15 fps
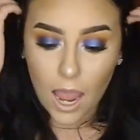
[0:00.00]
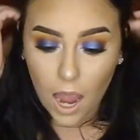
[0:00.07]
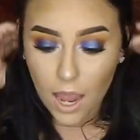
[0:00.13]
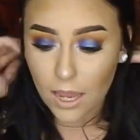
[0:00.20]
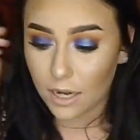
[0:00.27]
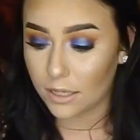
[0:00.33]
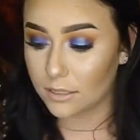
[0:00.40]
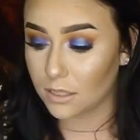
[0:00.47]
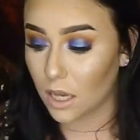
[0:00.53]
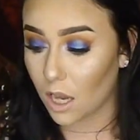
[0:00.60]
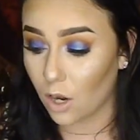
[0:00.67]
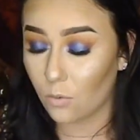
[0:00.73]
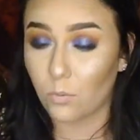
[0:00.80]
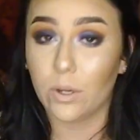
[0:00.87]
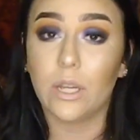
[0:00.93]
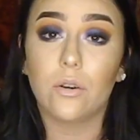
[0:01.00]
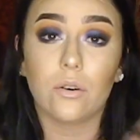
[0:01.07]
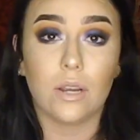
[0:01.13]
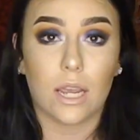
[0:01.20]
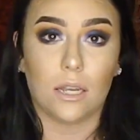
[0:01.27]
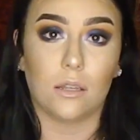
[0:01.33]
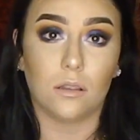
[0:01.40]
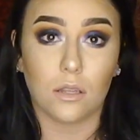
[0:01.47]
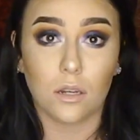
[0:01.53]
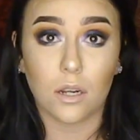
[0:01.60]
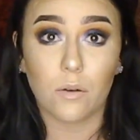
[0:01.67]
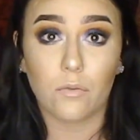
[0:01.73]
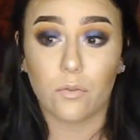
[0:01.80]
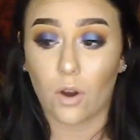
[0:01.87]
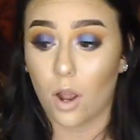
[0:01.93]
It is a recreated look
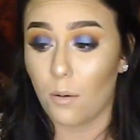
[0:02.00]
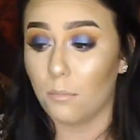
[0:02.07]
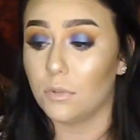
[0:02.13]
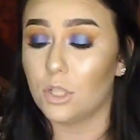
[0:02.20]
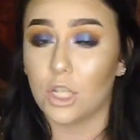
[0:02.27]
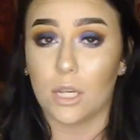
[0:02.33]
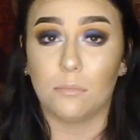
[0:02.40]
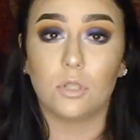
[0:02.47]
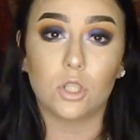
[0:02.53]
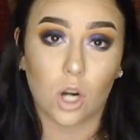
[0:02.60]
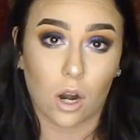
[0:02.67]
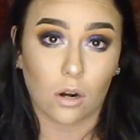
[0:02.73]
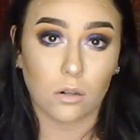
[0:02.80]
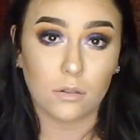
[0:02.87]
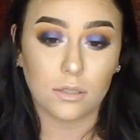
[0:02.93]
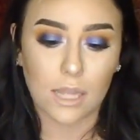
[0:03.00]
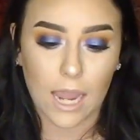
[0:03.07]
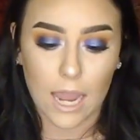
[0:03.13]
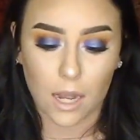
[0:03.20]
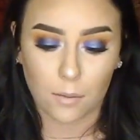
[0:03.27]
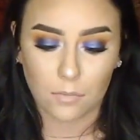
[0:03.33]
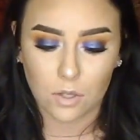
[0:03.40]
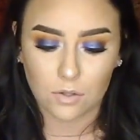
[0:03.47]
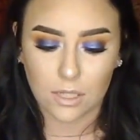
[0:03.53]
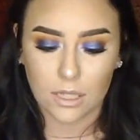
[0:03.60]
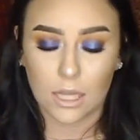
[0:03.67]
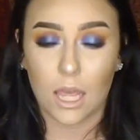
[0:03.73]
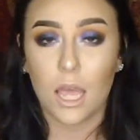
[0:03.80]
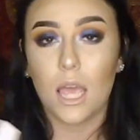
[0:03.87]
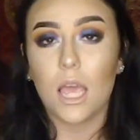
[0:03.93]
from James Charles, and I'm using
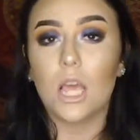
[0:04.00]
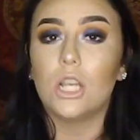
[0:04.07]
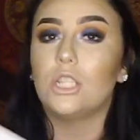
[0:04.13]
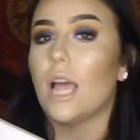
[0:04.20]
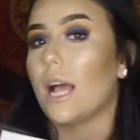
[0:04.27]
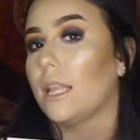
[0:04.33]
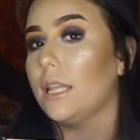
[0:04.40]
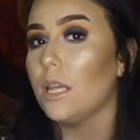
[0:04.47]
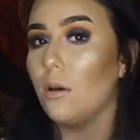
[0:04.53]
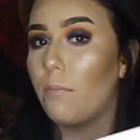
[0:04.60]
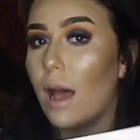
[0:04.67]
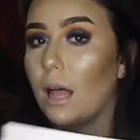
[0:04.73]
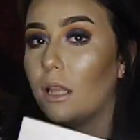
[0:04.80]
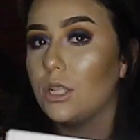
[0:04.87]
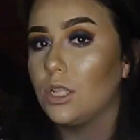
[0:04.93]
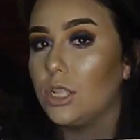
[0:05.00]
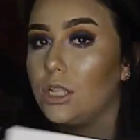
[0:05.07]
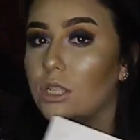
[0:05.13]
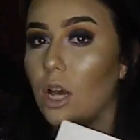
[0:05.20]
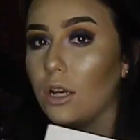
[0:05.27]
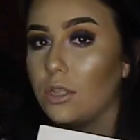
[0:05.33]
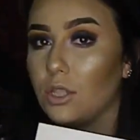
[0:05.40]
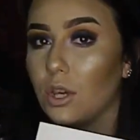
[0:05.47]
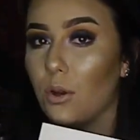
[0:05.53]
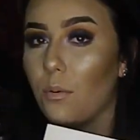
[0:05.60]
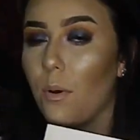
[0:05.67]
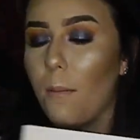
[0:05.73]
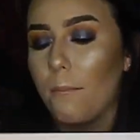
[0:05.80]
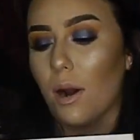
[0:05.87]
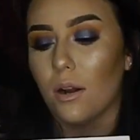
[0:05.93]
the Jaclyn Hill palette. She's also
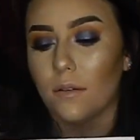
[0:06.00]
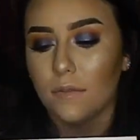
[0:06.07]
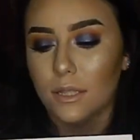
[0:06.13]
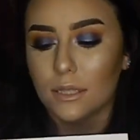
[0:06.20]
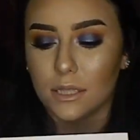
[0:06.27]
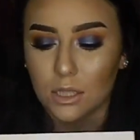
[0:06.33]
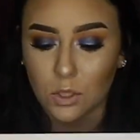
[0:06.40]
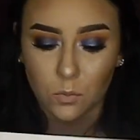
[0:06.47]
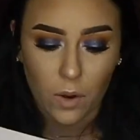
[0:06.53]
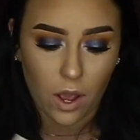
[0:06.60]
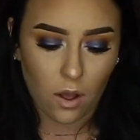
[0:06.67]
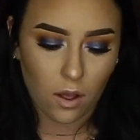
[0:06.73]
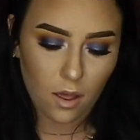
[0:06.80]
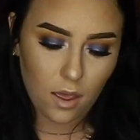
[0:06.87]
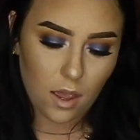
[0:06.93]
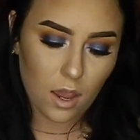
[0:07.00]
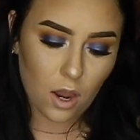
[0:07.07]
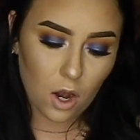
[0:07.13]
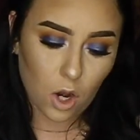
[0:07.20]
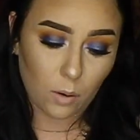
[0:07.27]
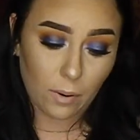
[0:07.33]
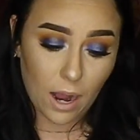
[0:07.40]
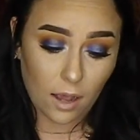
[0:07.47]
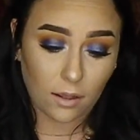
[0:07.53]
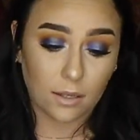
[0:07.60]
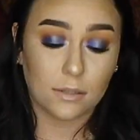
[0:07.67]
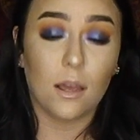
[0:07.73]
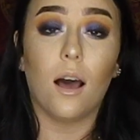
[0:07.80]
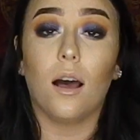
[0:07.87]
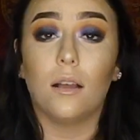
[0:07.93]
part of this as well. Her palette
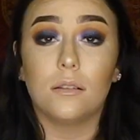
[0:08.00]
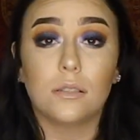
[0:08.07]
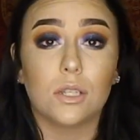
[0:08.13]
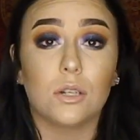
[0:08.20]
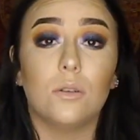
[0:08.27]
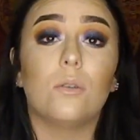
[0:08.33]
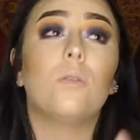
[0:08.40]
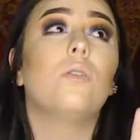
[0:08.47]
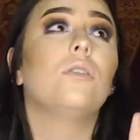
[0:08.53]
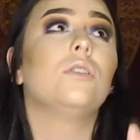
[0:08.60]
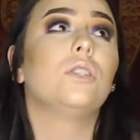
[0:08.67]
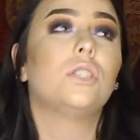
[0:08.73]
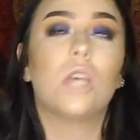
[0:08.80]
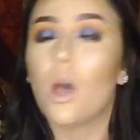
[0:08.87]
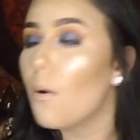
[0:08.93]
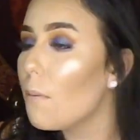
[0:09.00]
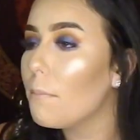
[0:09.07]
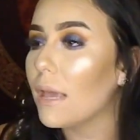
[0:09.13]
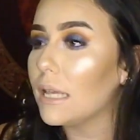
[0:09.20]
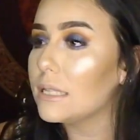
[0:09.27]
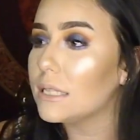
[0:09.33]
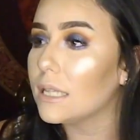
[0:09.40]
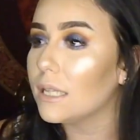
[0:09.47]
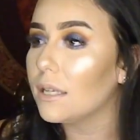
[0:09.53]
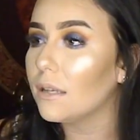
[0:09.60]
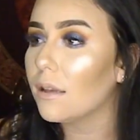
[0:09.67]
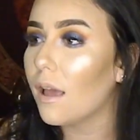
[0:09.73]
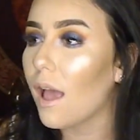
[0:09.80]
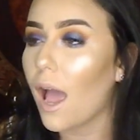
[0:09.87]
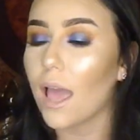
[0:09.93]
is also so amazing.
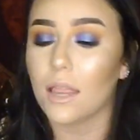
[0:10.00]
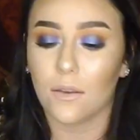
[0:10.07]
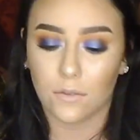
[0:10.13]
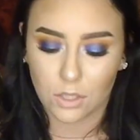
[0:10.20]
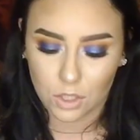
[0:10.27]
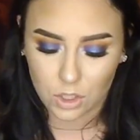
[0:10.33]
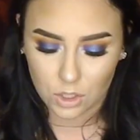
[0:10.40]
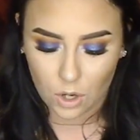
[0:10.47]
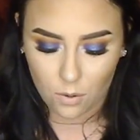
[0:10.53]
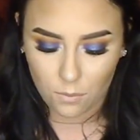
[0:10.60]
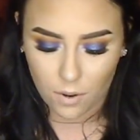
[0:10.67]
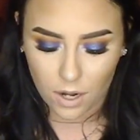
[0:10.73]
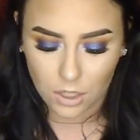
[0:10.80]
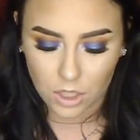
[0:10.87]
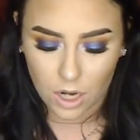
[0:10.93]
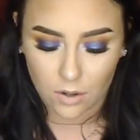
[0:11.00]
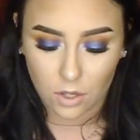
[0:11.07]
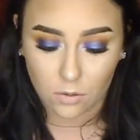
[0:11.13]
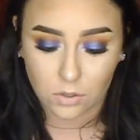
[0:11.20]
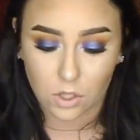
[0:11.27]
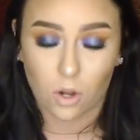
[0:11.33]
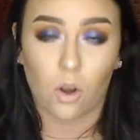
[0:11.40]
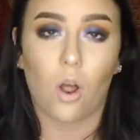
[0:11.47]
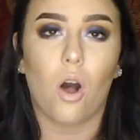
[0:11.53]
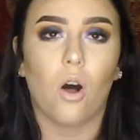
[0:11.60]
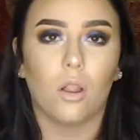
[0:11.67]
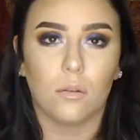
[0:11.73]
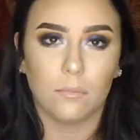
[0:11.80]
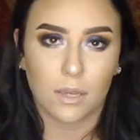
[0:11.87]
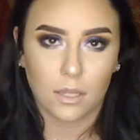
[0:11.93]
I love it so much. I use it on
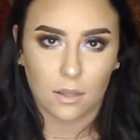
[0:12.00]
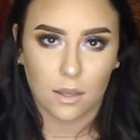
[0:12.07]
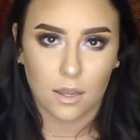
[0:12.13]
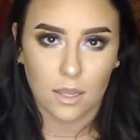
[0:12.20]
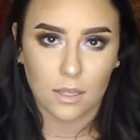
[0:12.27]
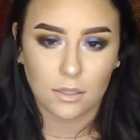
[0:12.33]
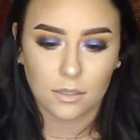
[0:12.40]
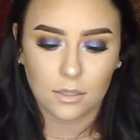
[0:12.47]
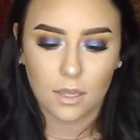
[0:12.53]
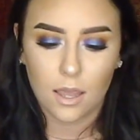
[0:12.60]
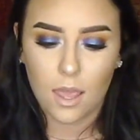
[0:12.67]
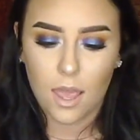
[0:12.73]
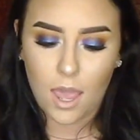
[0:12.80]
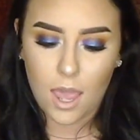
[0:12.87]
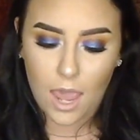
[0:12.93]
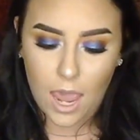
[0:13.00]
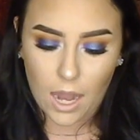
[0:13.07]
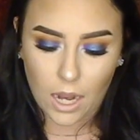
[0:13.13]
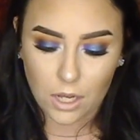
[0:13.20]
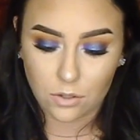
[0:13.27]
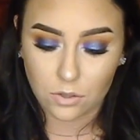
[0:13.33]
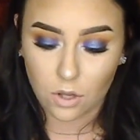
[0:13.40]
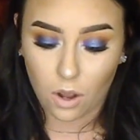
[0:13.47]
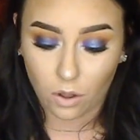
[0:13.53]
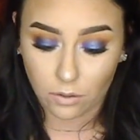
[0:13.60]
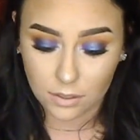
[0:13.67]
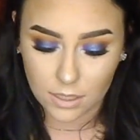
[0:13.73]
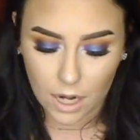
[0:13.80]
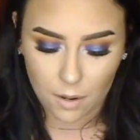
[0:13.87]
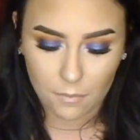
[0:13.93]
all of my clients, and I use it all the
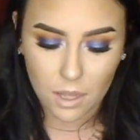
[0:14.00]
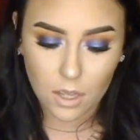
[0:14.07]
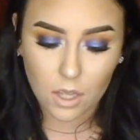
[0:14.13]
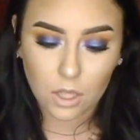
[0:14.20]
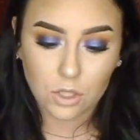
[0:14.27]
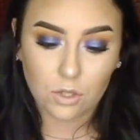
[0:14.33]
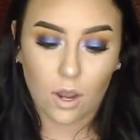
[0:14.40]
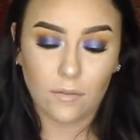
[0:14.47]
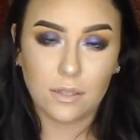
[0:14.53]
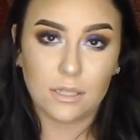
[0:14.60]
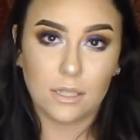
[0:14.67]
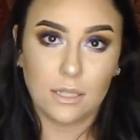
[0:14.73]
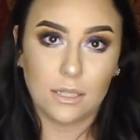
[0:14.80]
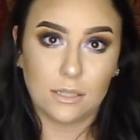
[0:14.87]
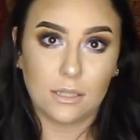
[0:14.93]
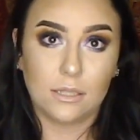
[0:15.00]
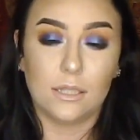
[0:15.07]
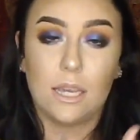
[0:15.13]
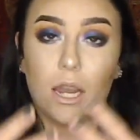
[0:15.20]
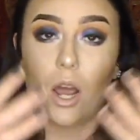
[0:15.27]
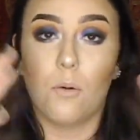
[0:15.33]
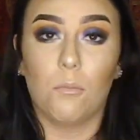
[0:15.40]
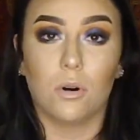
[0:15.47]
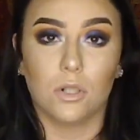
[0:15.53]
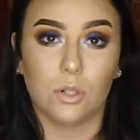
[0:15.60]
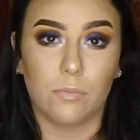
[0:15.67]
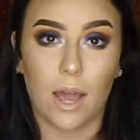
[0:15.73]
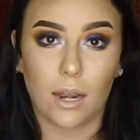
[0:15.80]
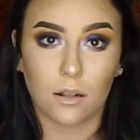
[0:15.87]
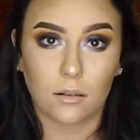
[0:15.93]
time. So obviously this is like a more
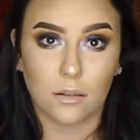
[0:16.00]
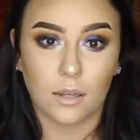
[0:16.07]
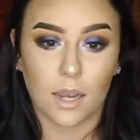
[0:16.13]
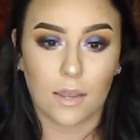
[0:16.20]
dramatic look.